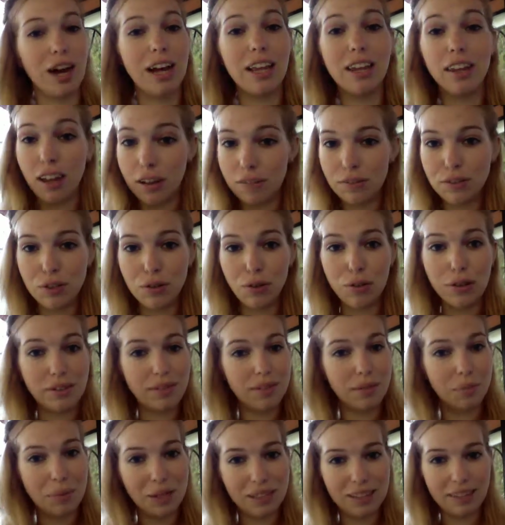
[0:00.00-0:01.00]
I love Seoul, it's
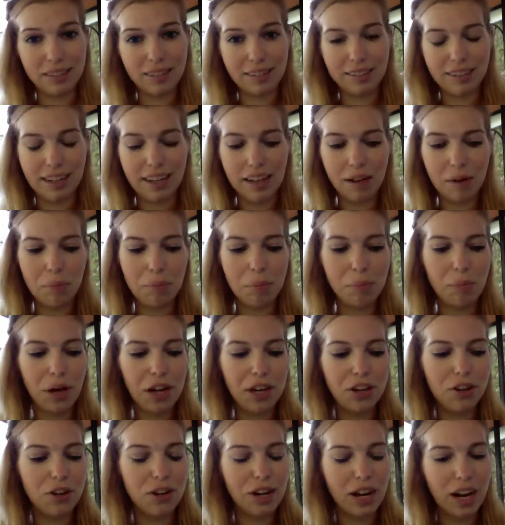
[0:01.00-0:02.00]
an amazing city,
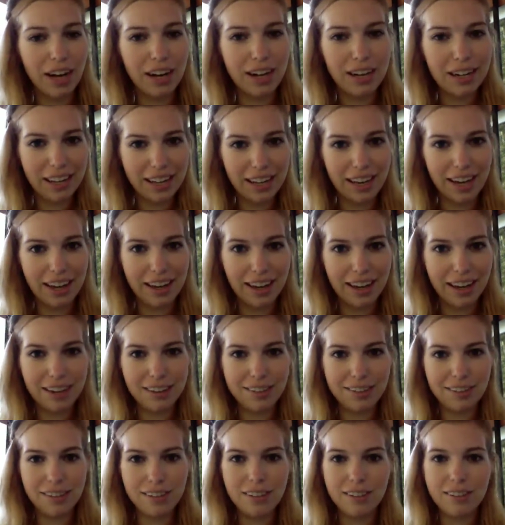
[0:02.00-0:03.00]
but you're not going to get
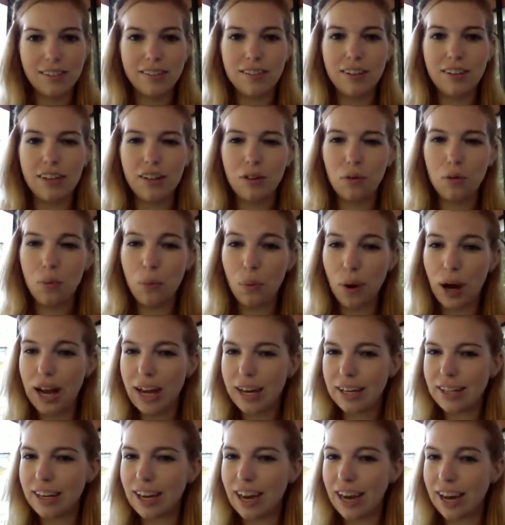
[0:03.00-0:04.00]

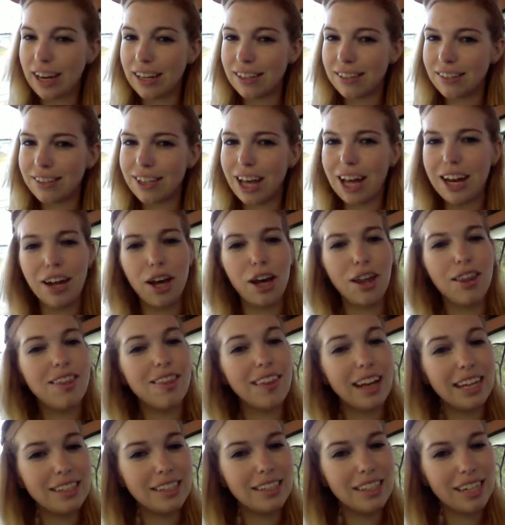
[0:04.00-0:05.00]
quite as an
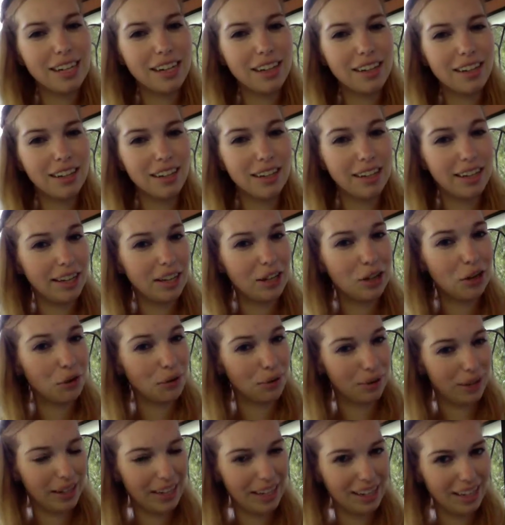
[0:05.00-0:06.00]
authentically
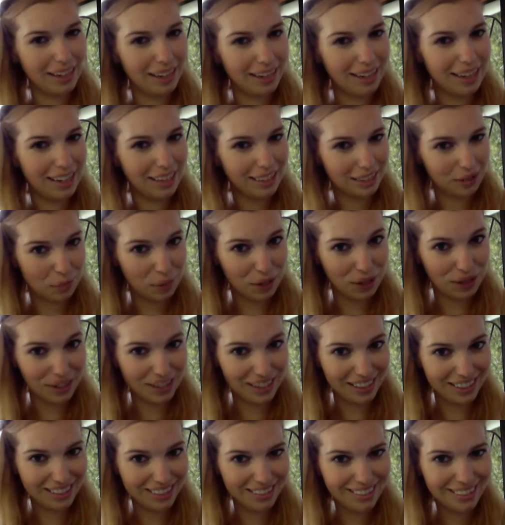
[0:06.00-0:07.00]
Korean
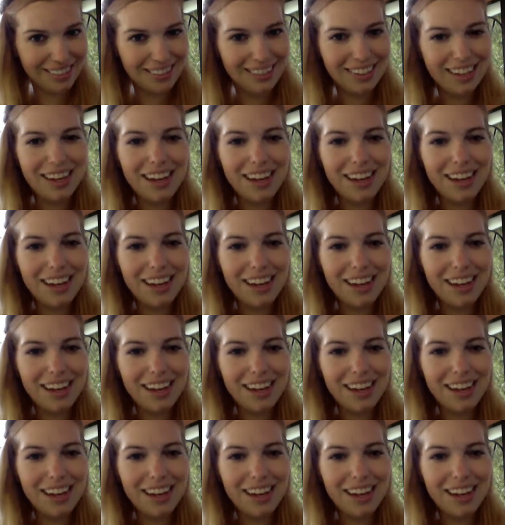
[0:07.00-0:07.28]
experience.